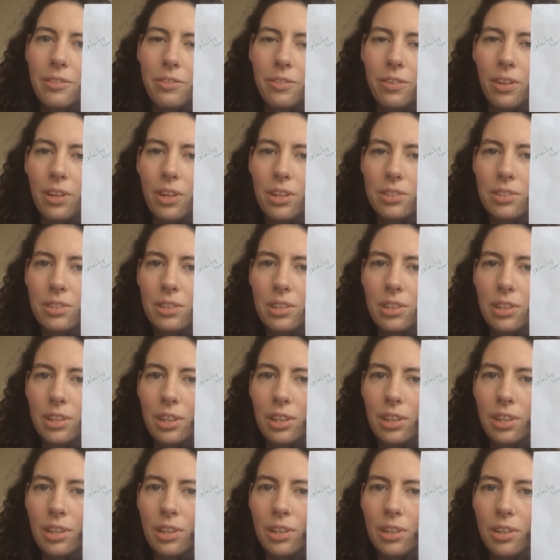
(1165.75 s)

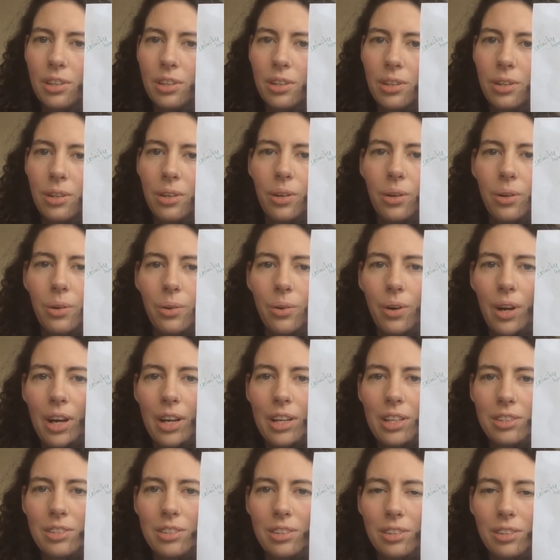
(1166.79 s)
velocity
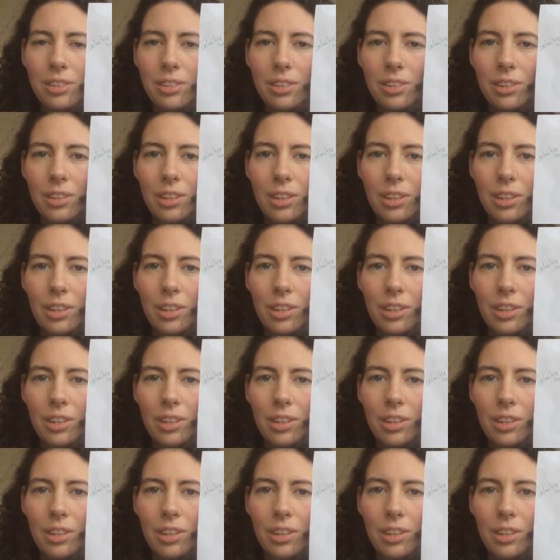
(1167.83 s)
horizon.